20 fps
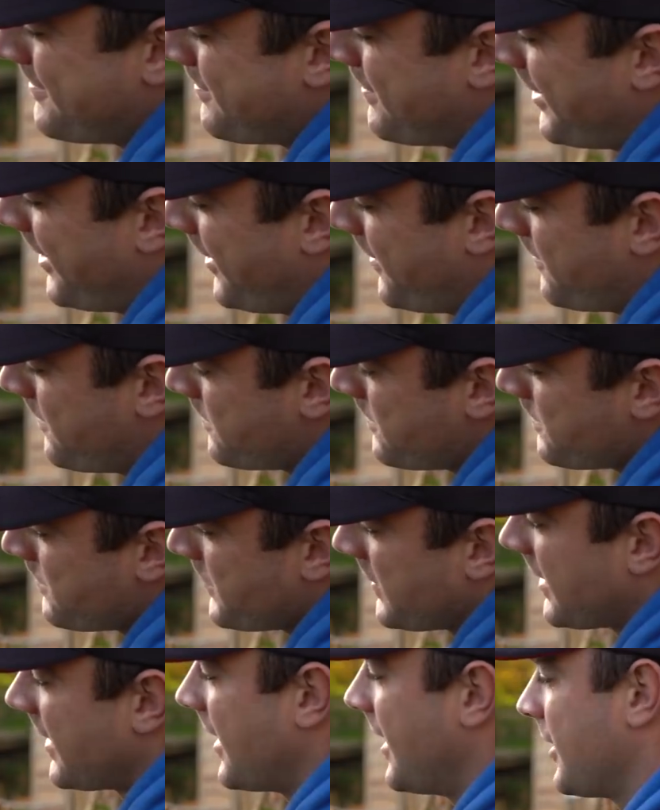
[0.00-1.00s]
but
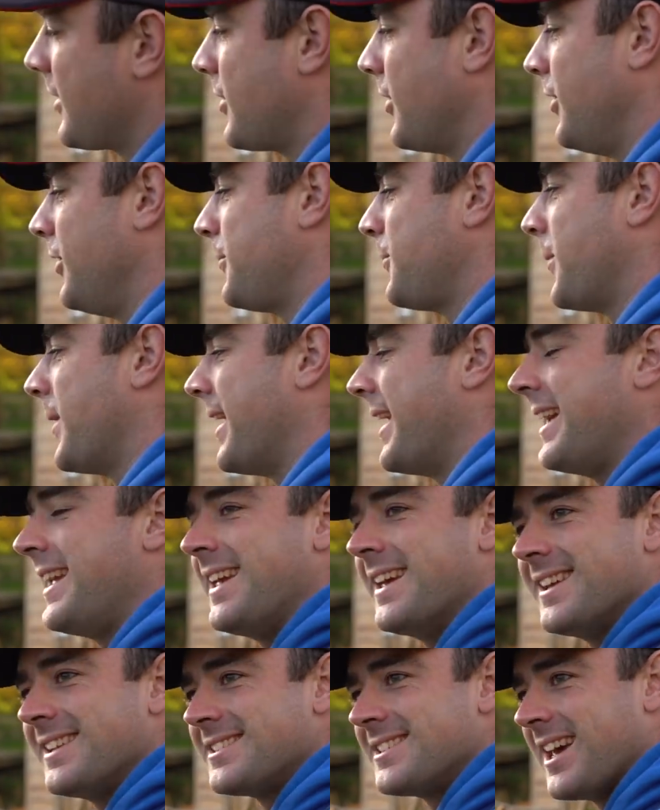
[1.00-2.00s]
a good way
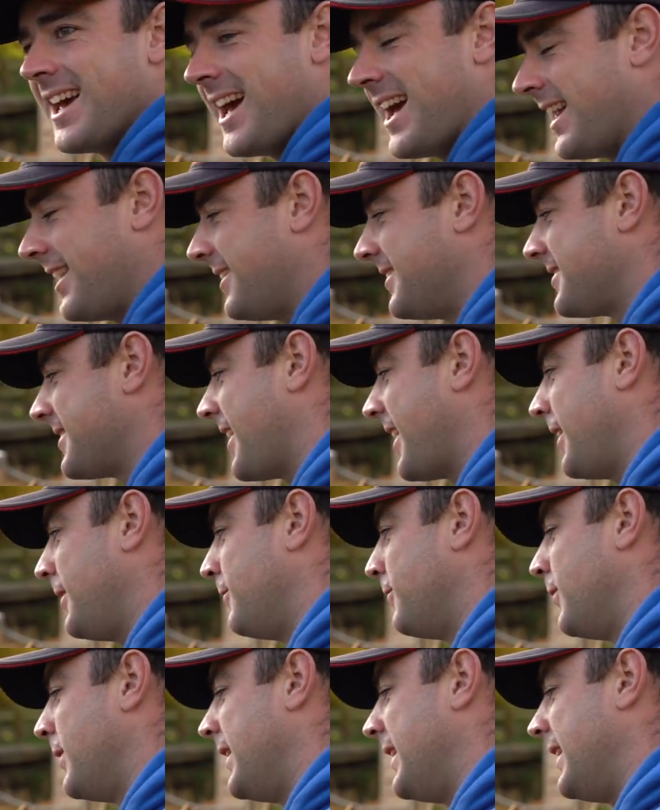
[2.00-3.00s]
to end a
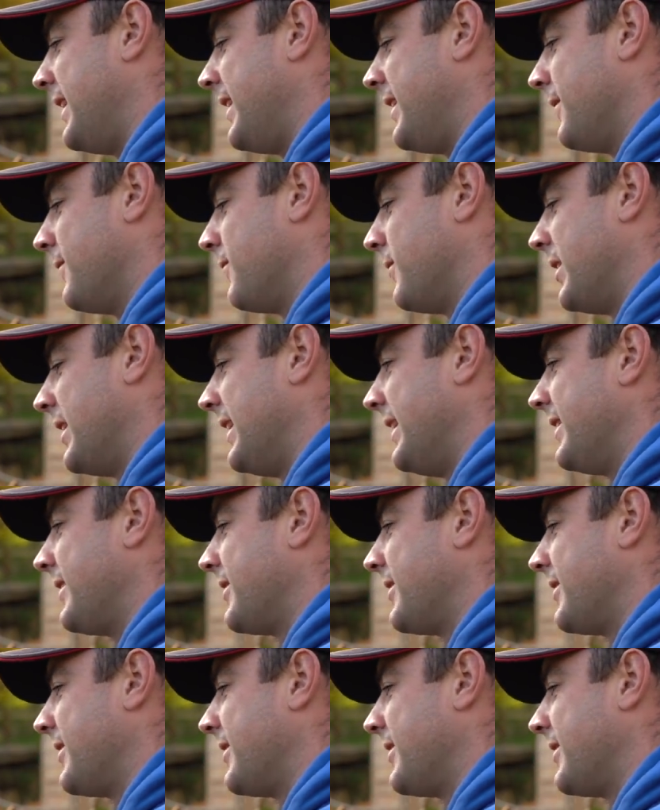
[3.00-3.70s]
really, really